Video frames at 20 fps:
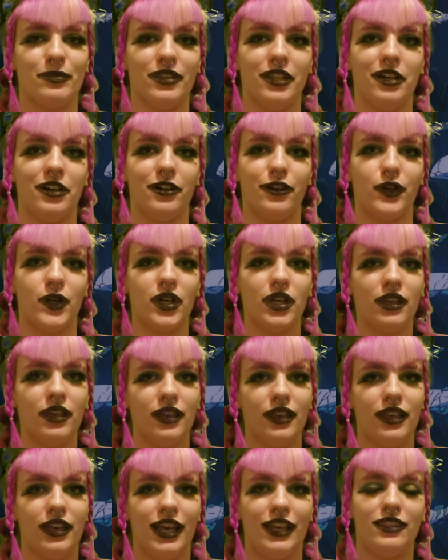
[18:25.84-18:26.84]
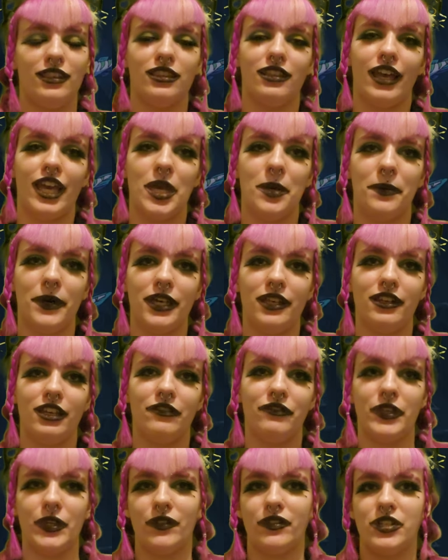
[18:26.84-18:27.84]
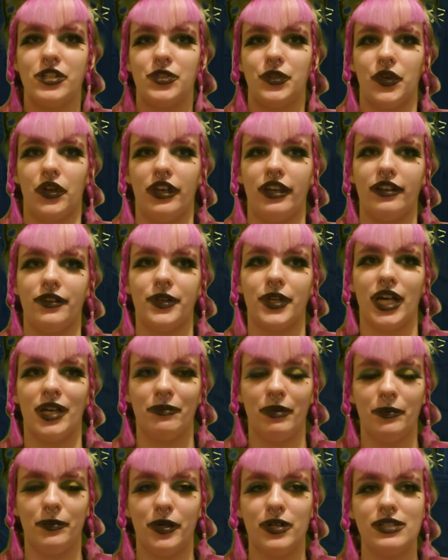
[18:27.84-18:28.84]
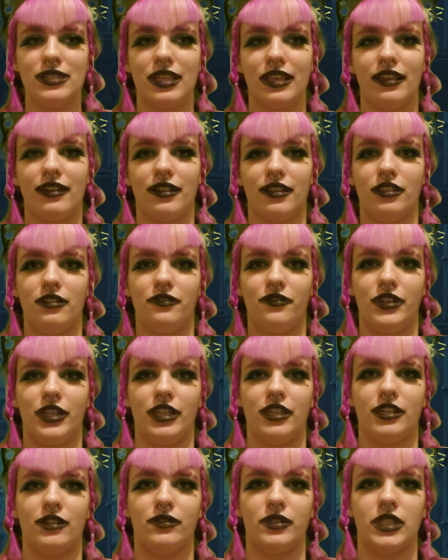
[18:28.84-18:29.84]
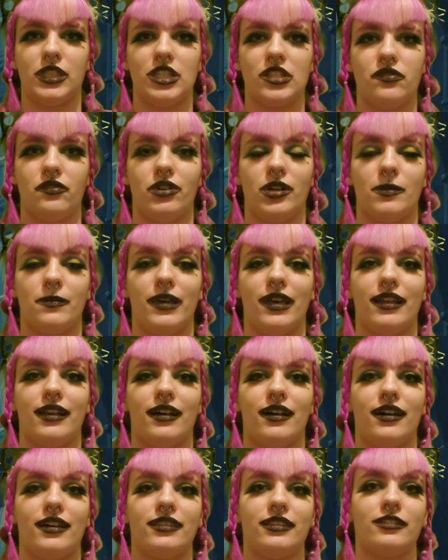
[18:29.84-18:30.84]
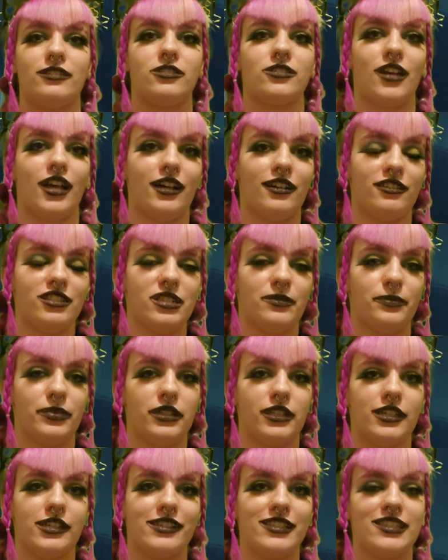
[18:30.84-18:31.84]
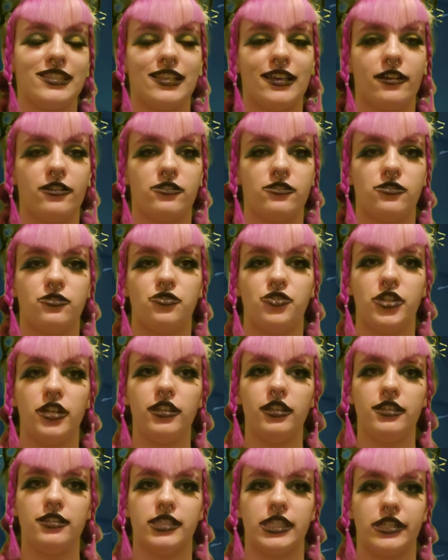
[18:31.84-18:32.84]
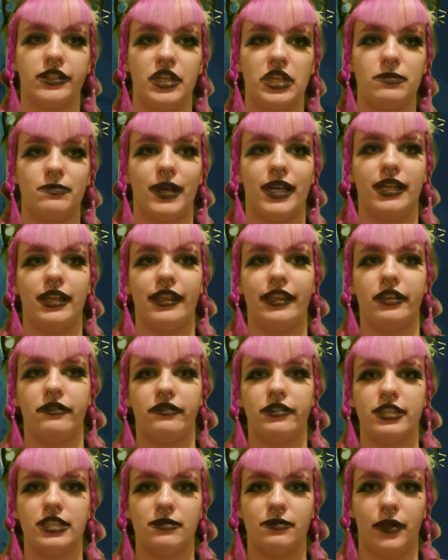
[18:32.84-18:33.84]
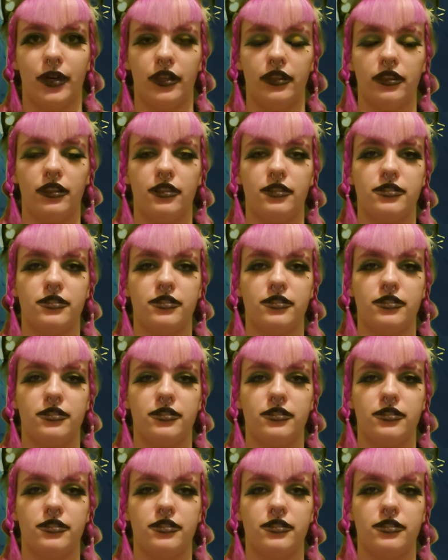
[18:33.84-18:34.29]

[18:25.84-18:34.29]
below. Hit the like button if you enjoyed. I'll be posting another video with this format on the Child's Play / Chucky series by the end of this month,